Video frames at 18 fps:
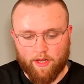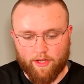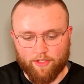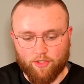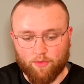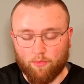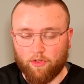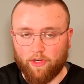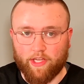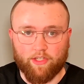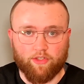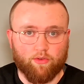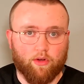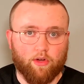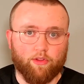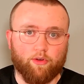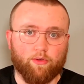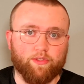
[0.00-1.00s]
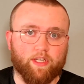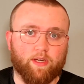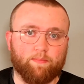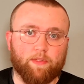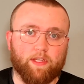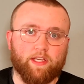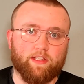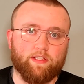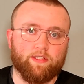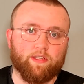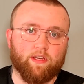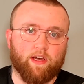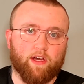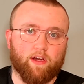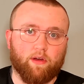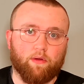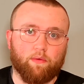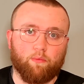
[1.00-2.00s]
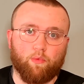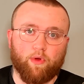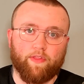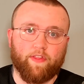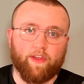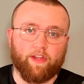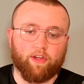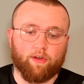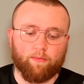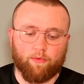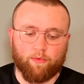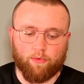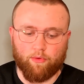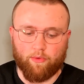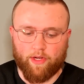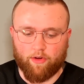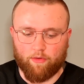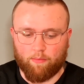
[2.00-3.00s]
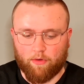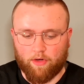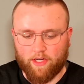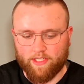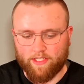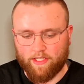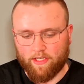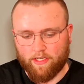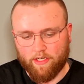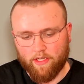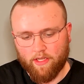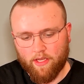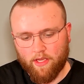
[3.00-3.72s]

So we'll get you all those updates when they come through out of Boston.